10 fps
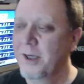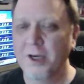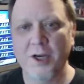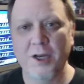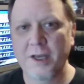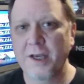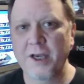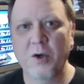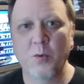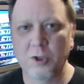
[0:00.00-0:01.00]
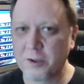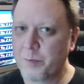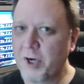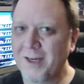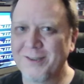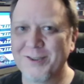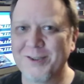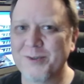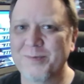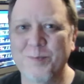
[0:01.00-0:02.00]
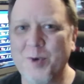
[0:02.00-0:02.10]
Hang out, we'll unbox this